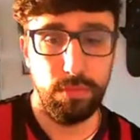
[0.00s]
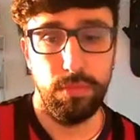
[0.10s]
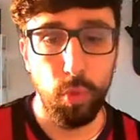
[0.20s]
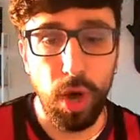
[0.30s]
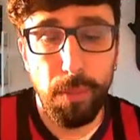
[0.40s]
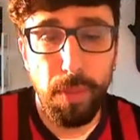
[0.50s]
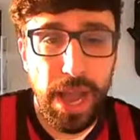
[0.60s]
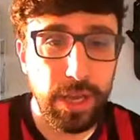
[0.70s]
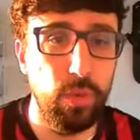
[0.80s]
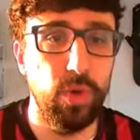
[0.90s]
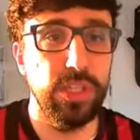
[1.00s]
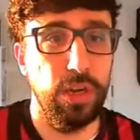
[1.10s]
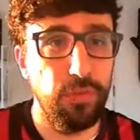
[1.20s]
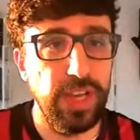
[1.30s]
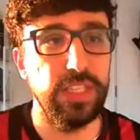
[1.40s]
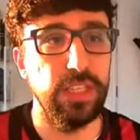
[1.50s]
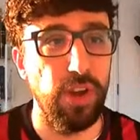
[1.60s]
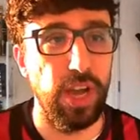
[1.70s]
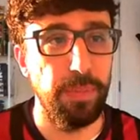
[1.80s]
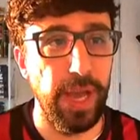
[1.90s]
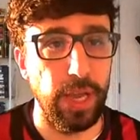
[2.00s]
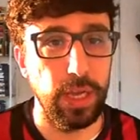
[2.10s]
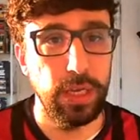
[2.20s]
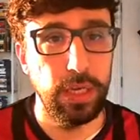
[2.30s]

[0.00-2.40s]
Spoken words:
Well, Michael was an offensive right back.